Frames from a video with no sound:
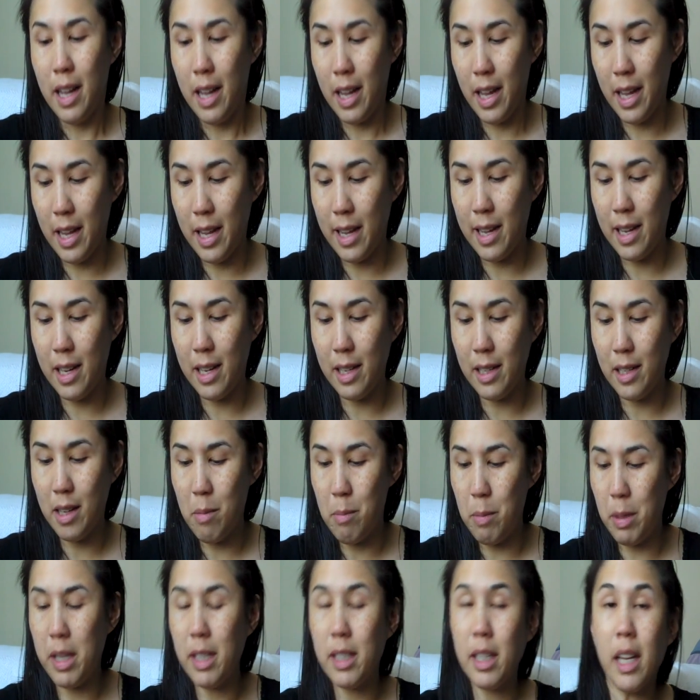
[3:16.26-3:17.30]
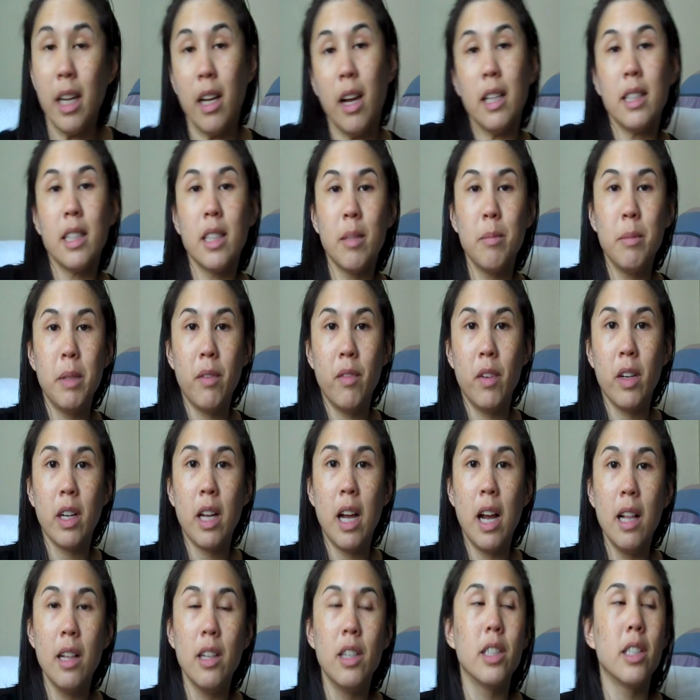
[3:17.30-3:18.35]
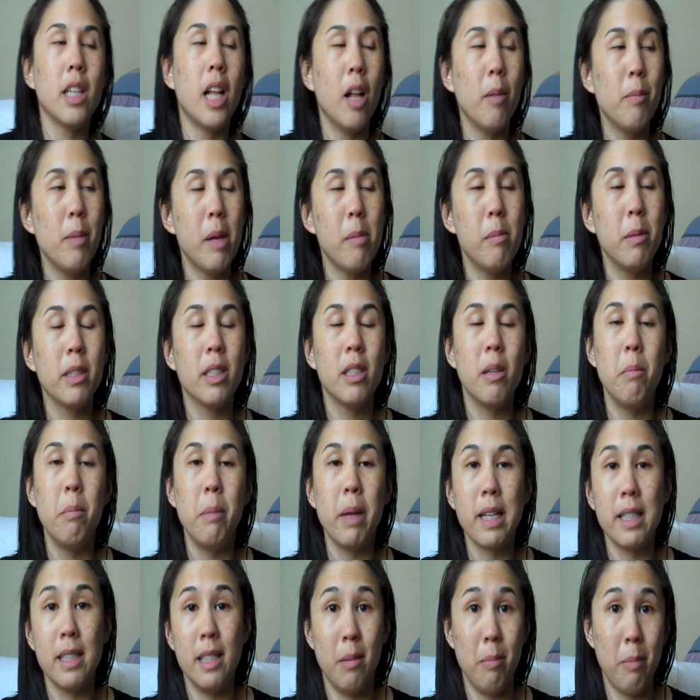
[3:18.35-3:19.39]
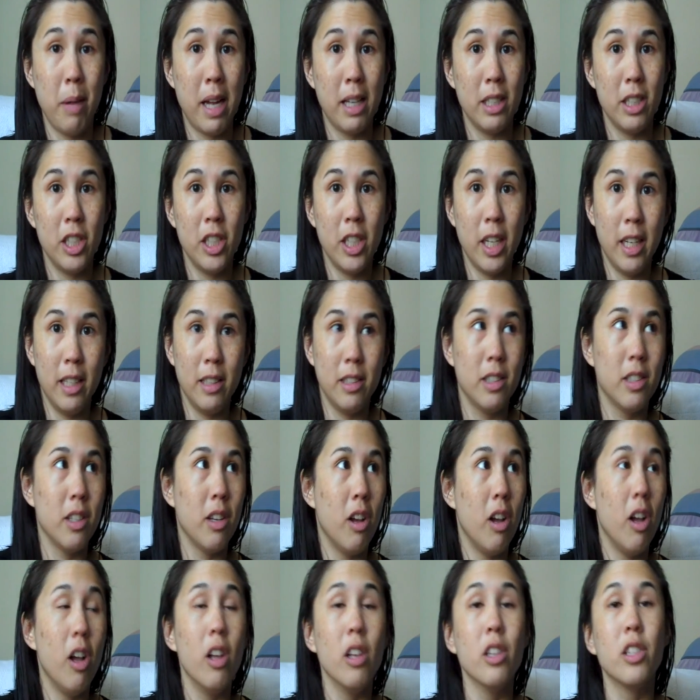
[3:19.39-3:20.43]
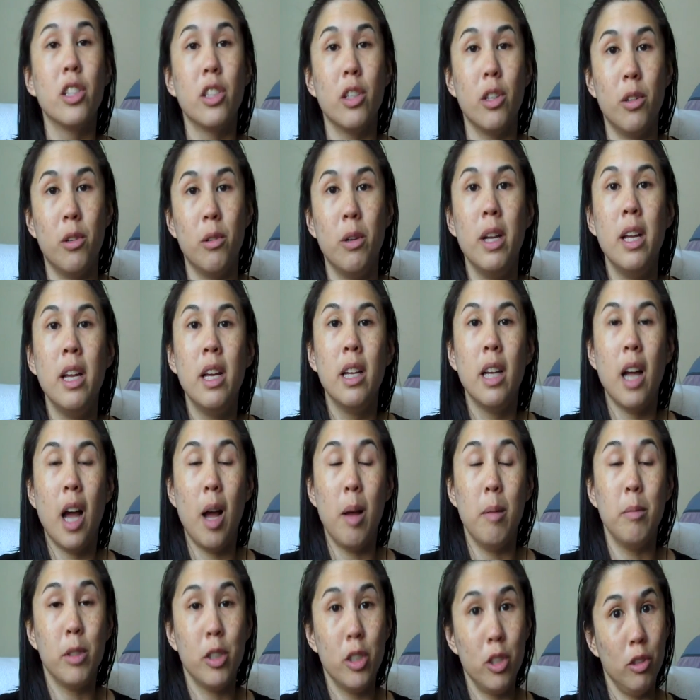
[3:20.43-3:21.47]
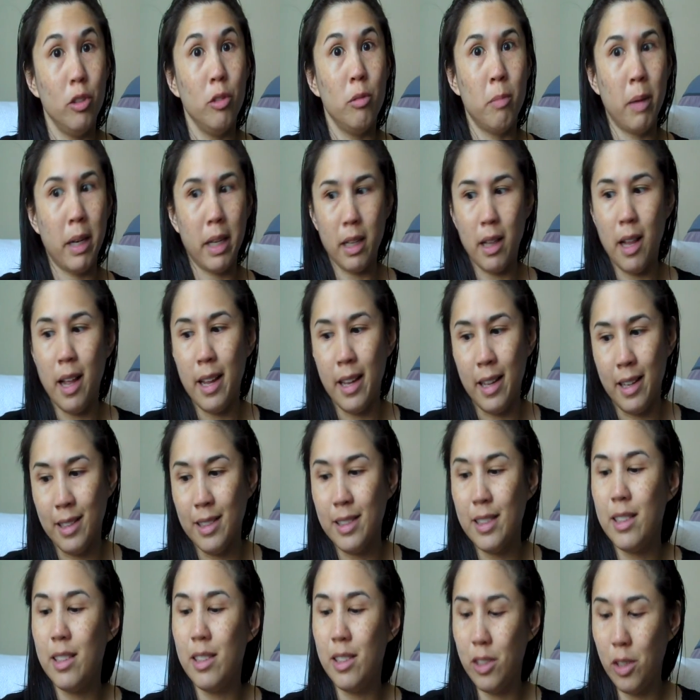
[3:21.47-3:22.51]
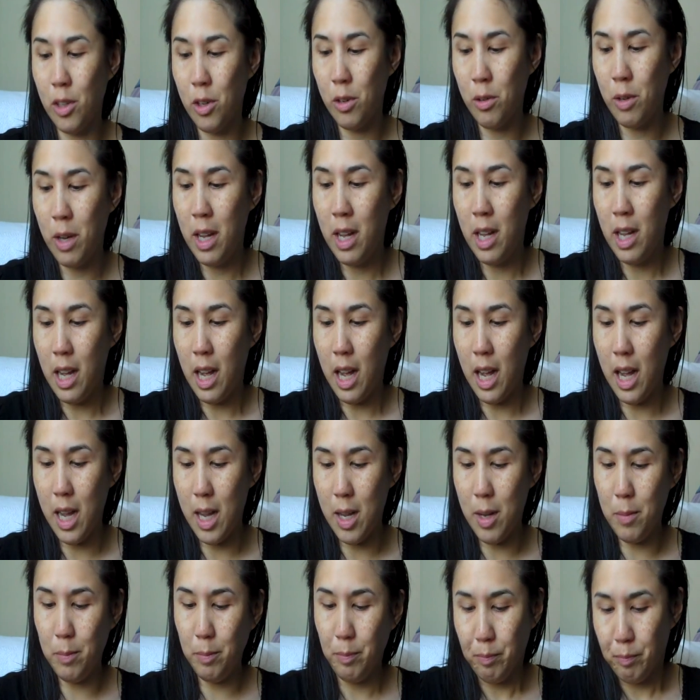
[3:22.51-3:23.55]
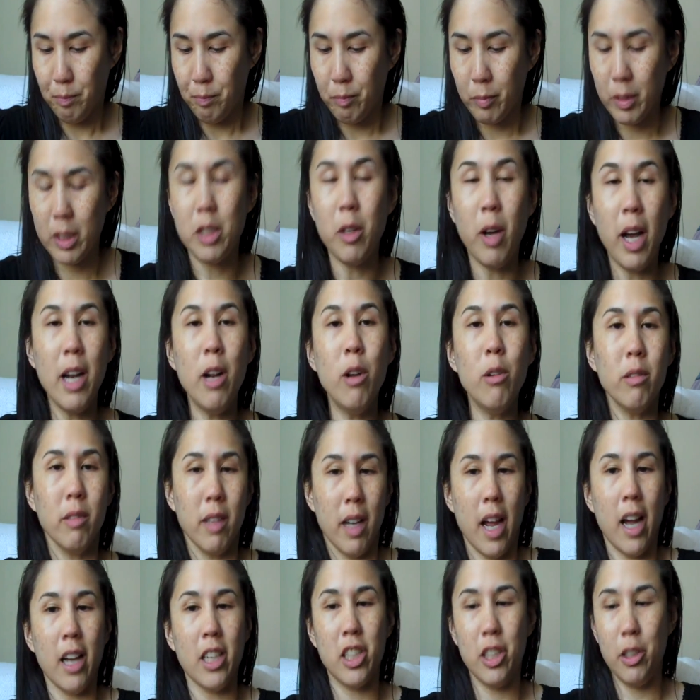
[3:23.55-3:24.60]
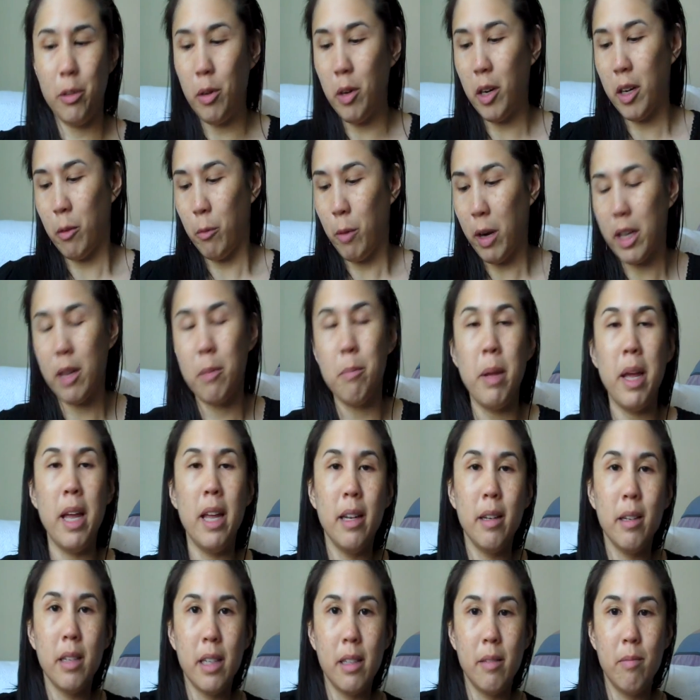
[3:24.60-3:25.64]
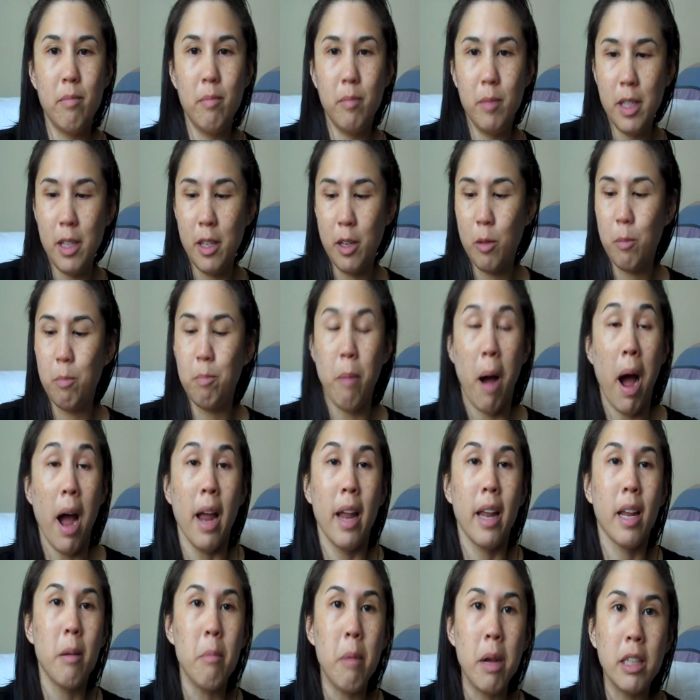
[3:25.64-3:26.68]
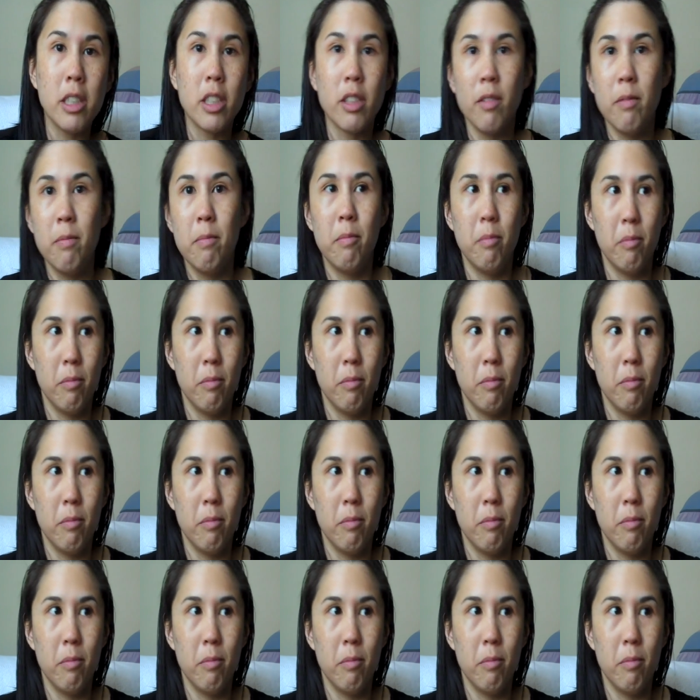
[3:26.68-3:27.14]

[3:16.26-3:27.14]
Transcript: And because I got some different colors, I'll be able to mix and match shades also to my clients. So, so I don't actually recommend, you know, buying a bunch of